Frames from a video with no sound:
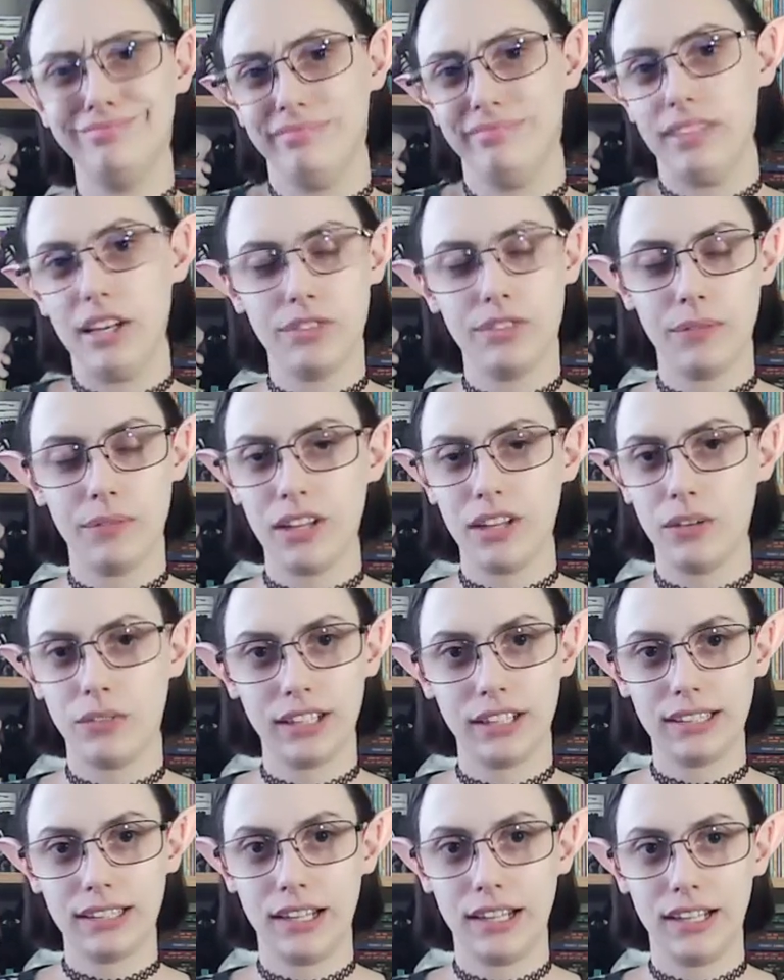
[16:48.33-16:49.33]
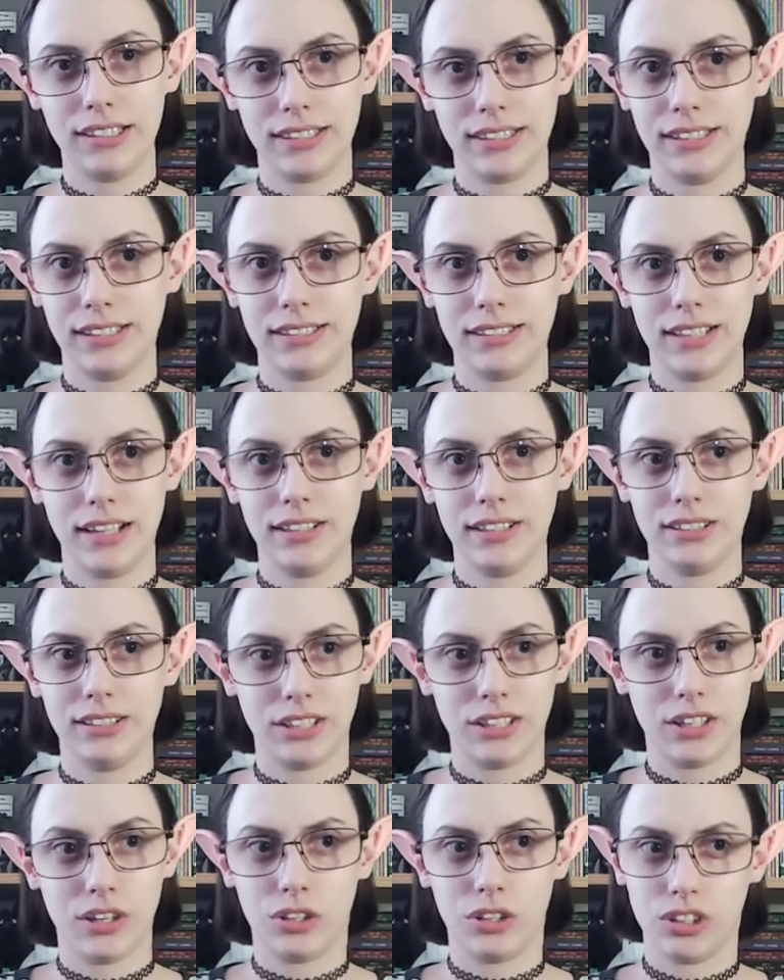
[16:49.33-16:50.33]
If something resonates and it's not
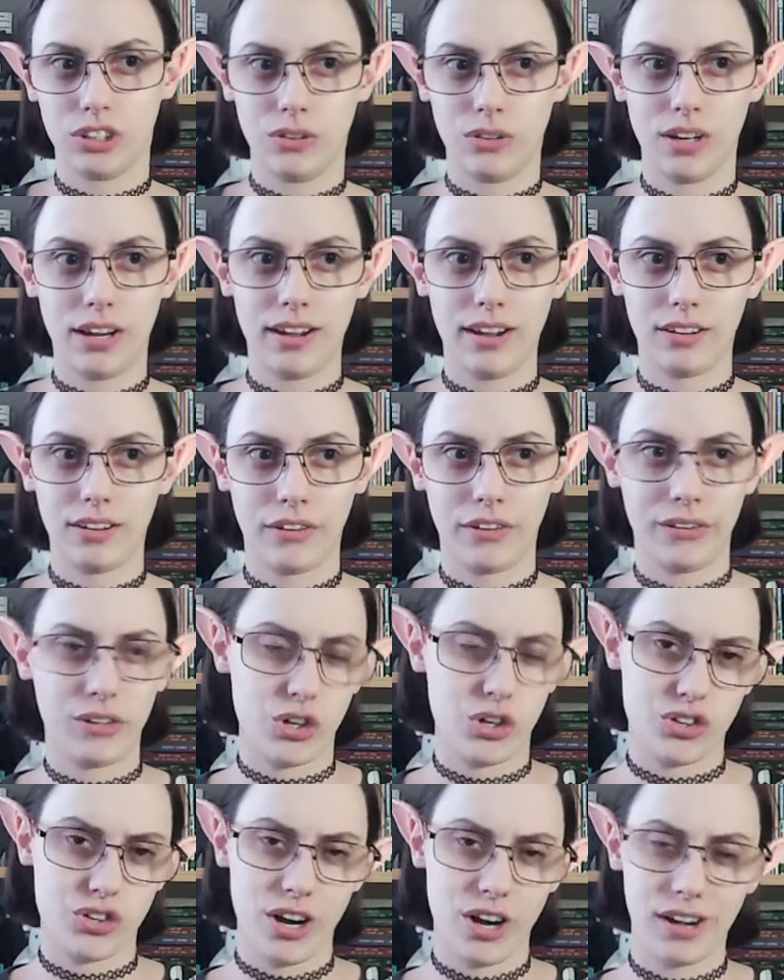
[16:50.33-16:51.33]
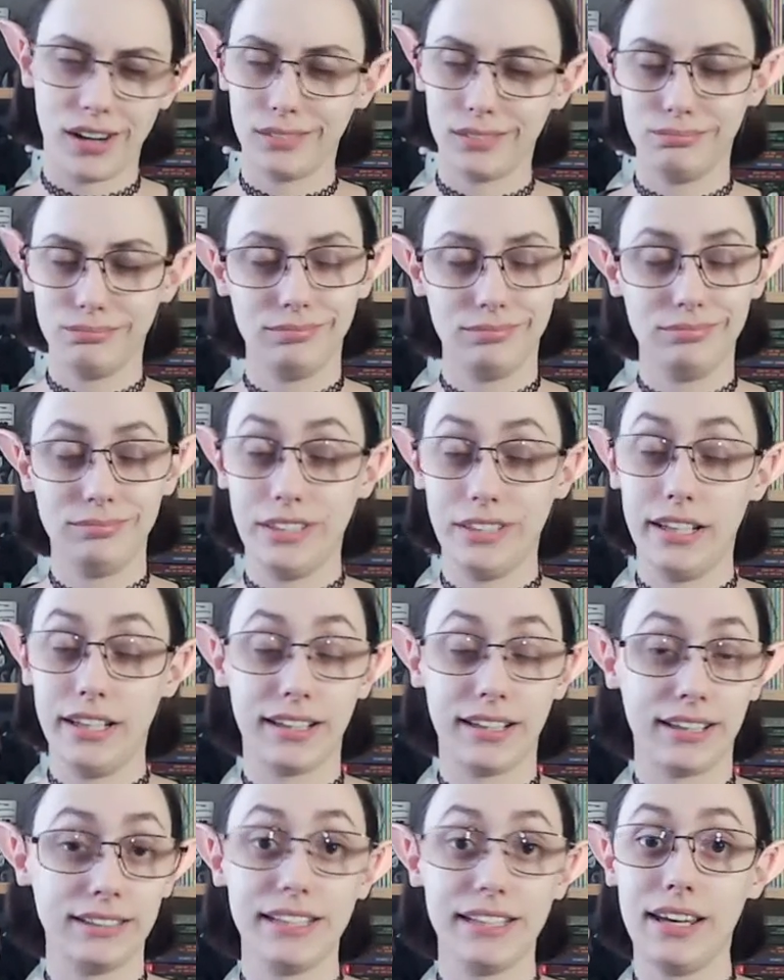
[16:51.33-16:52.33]
inside your zodiac or in your chart, you
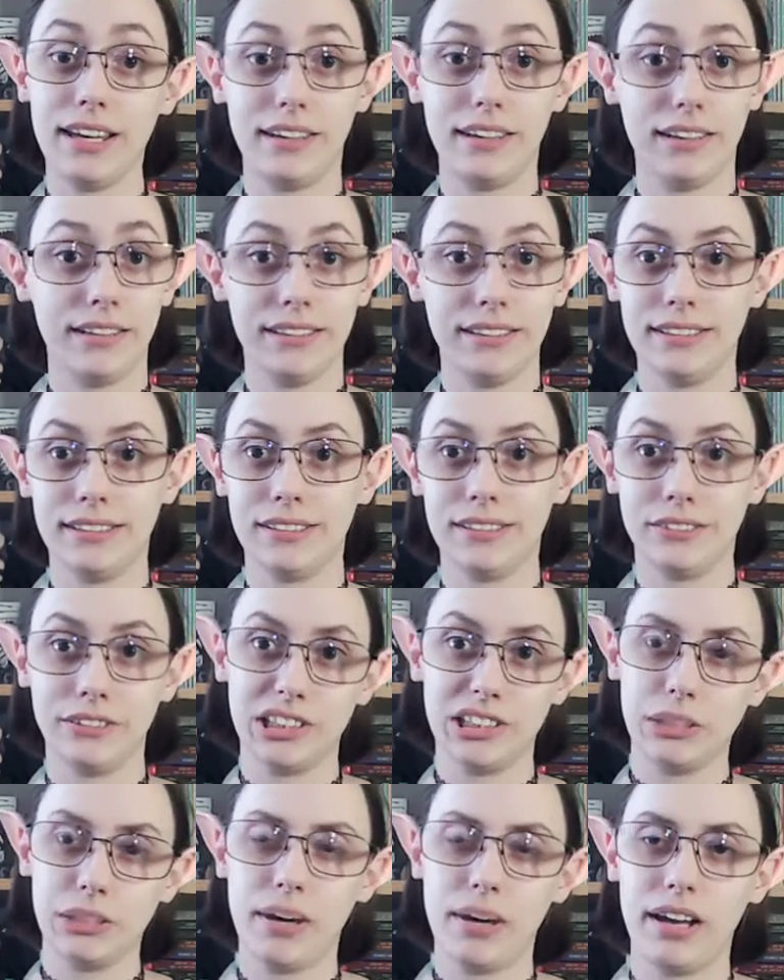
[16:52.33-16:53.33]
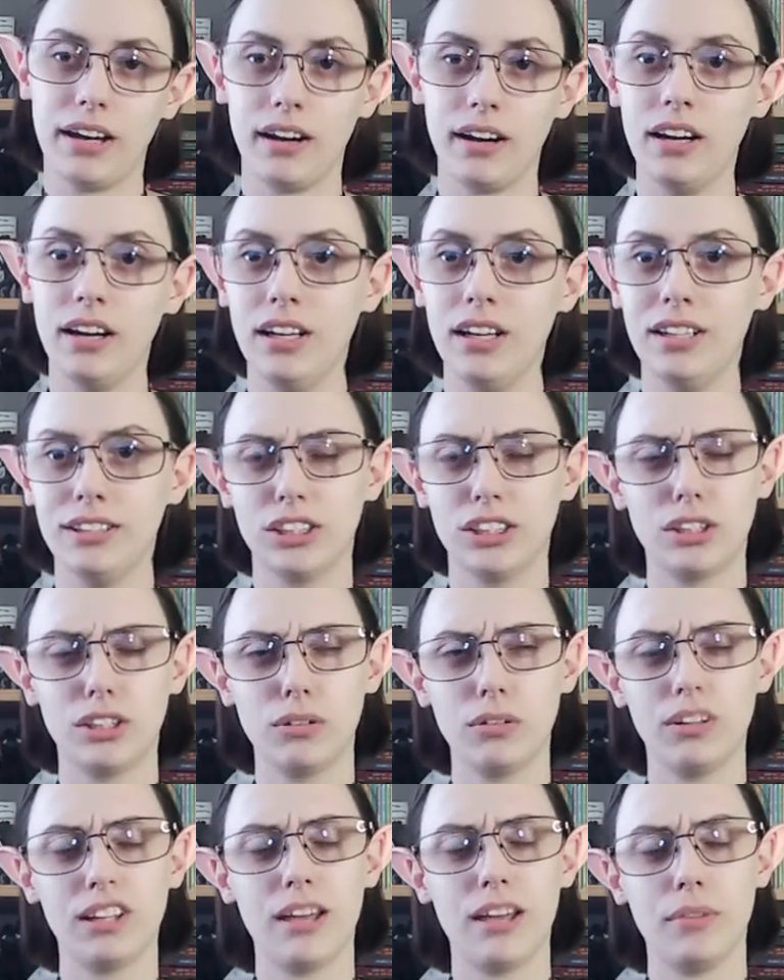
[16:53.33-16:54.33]
can take it. It doesn't really matter.
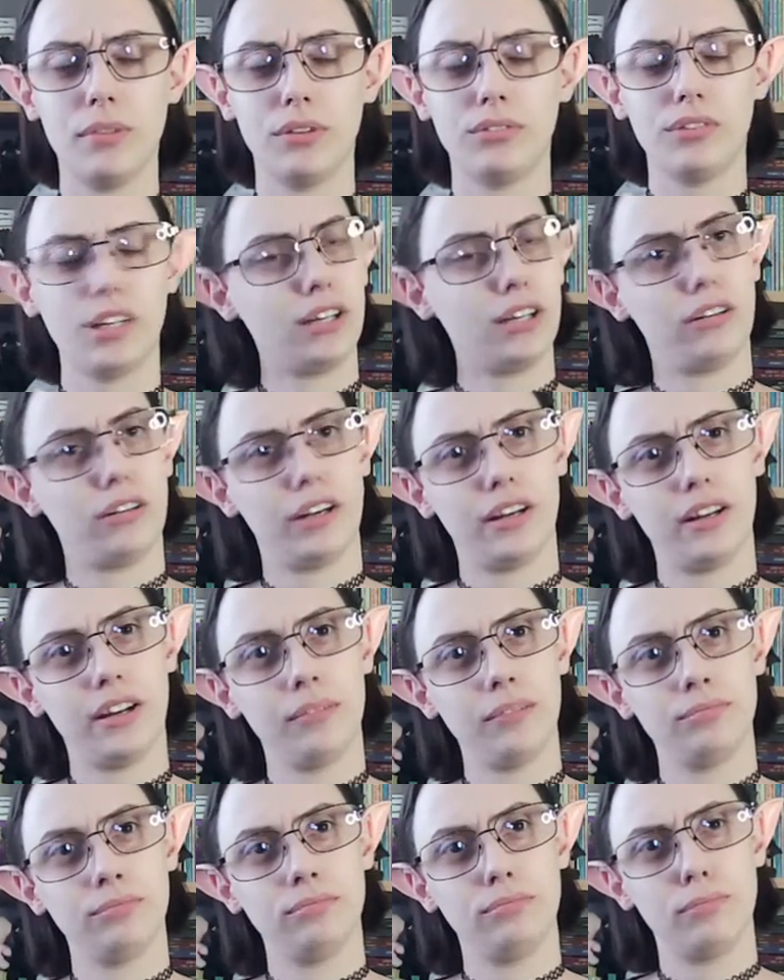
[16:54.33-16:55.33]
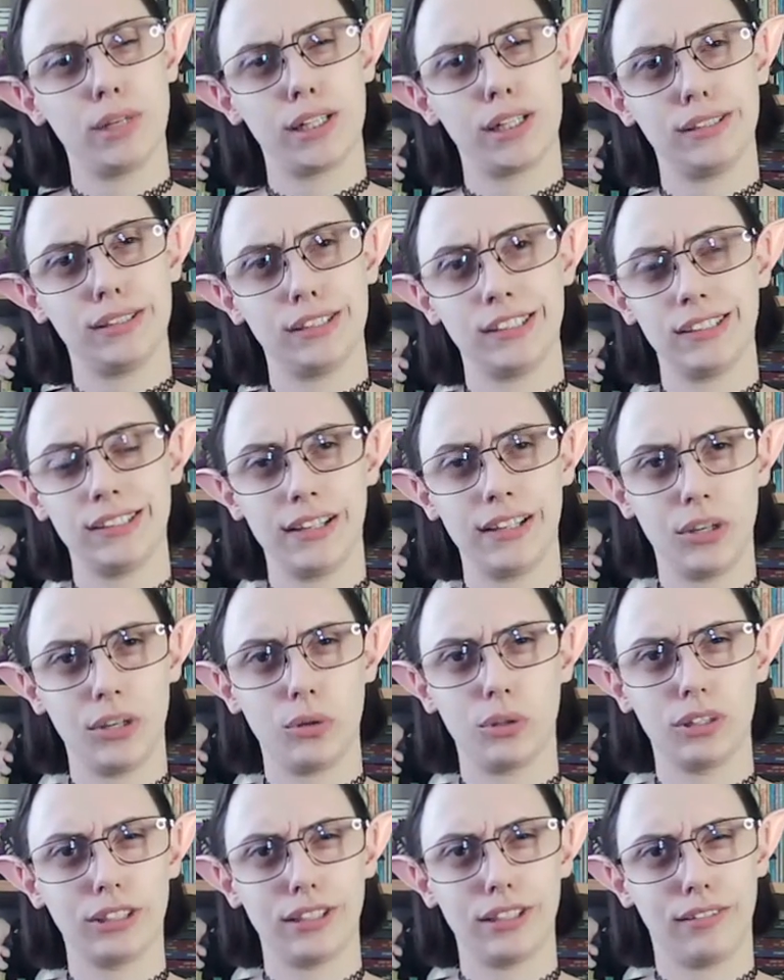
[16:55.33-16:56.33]
Don't claim a fucking reading, because it's not
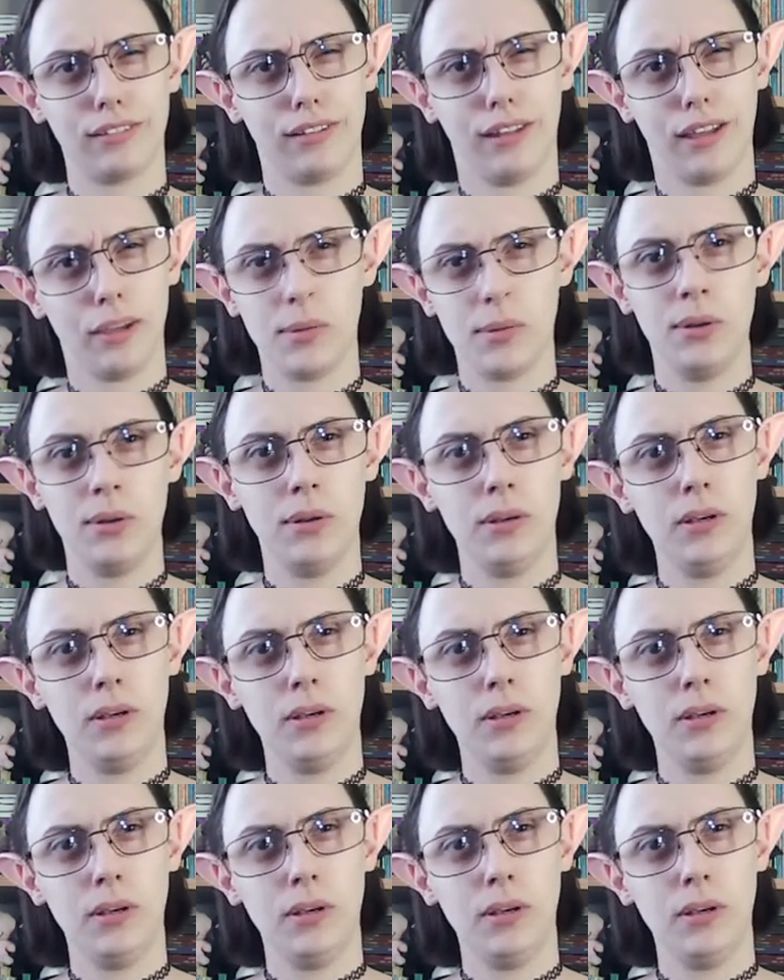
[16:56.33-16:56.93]
yours to claim.